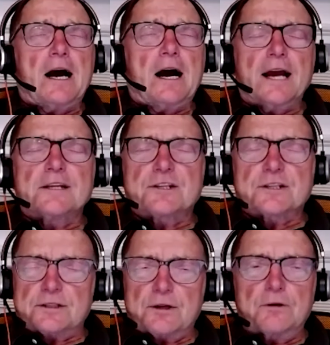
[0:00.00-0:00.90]
I
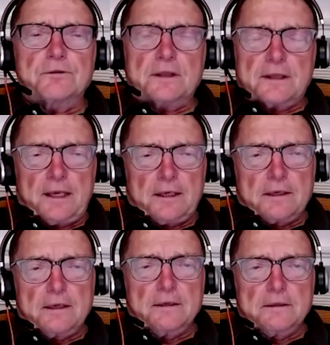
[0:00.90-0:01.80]
just don't
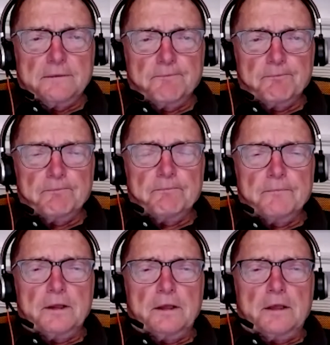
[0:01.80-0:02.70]
think
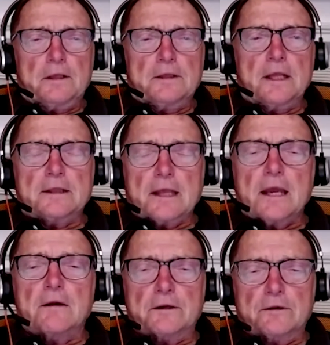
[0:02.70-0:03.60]
that
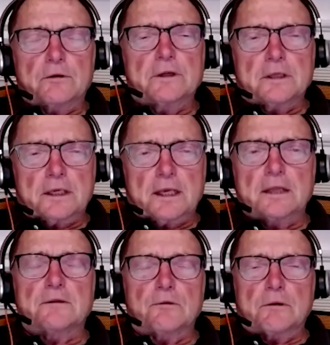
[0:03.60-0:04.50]
they are going to
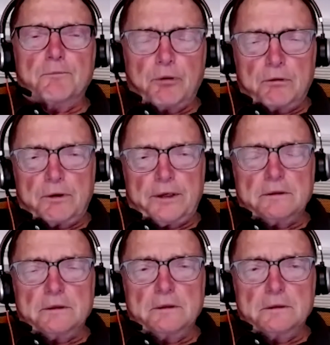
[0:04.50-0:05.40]
get to a point
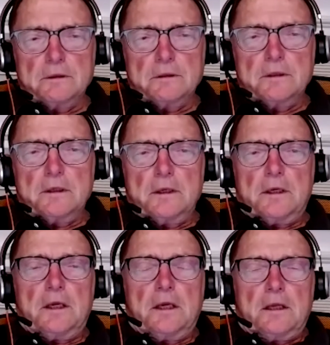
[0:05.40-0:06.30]

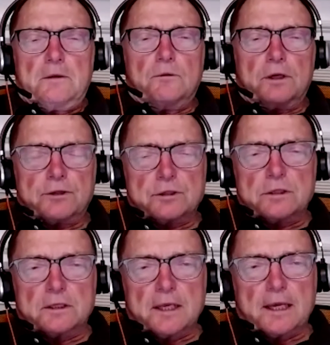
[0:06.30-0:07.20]
in which
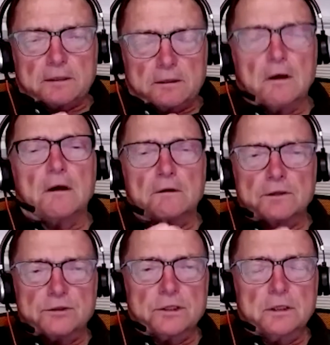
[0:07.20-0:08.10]
the
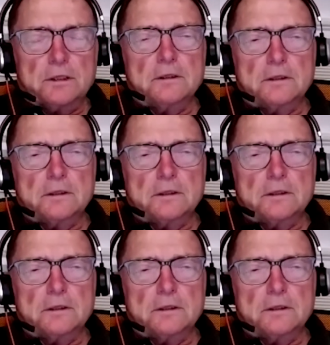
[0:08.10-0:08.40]
technology